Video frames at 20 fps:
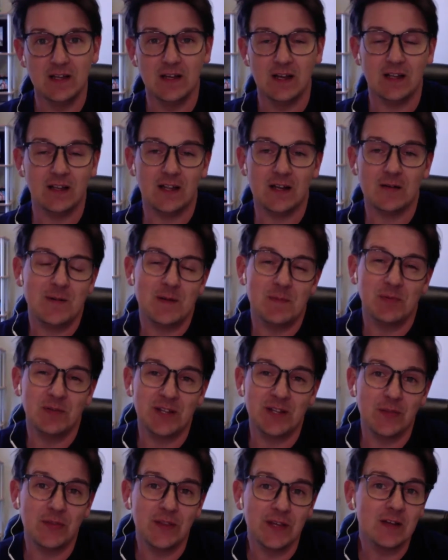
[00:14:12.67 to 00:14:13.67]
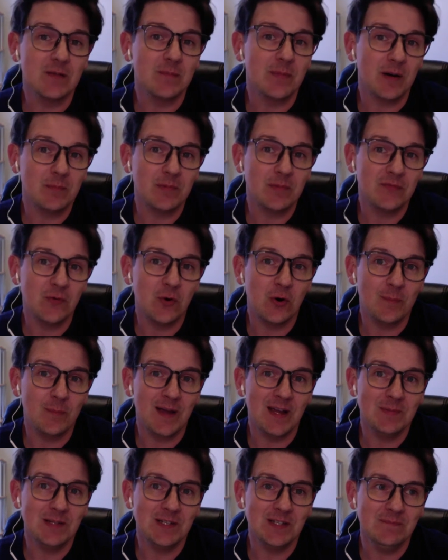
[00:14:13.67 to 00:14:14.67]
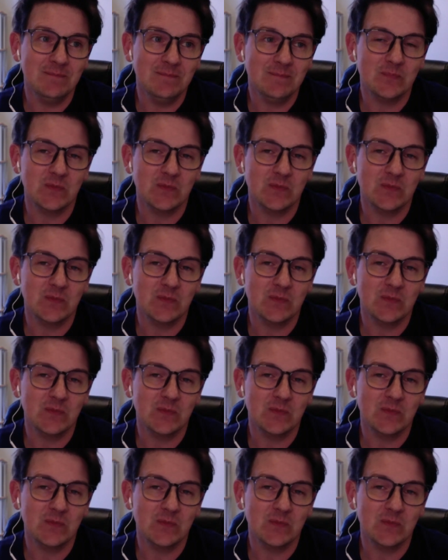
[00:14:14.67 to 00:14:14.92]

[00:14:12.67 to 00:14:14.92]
a lot of people didn't think about before, maybe,